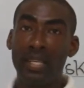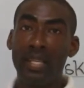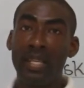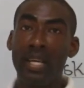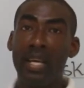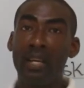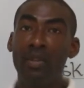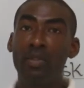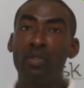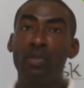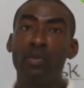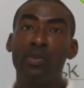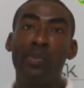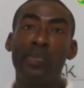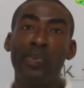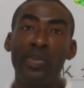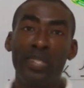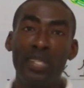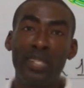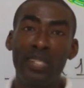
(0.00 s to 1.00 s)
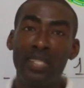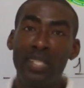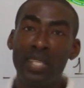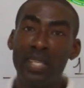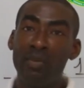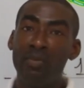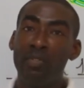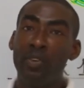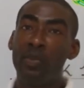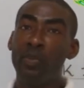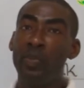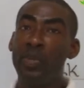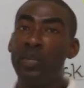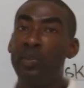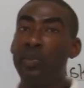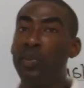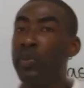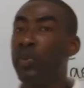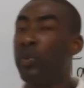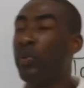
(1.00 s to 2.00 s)
and how to represent them for
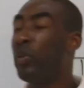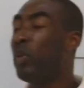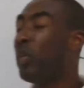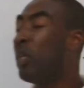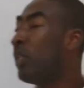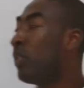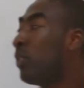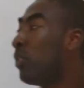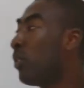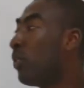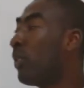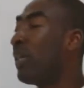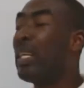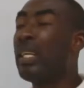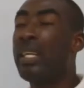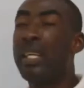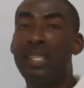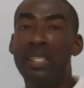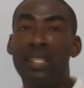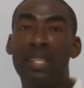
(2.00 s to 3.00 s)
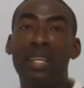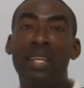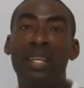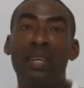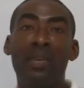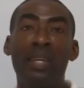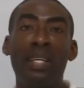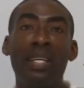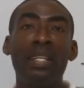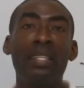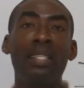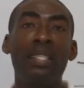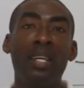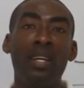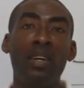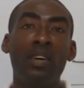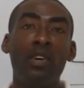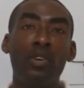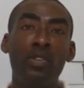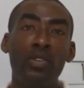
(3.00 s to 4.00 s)
people to understand our
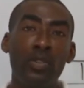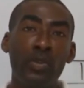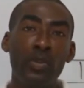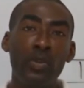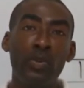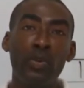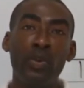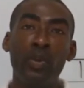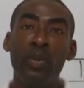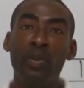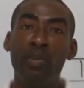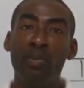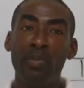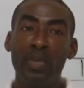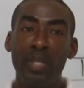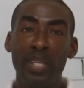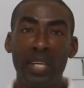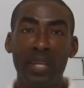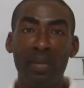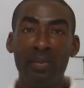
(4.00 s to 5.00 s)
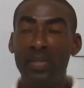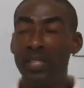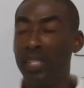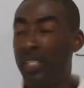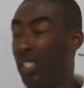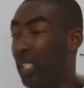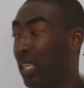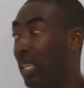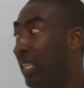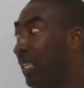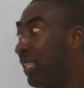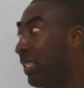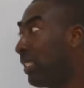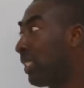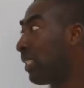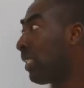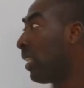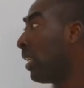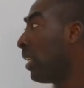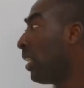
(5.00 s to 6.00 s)
data also becomes a
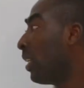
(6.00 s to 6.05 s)
challenge.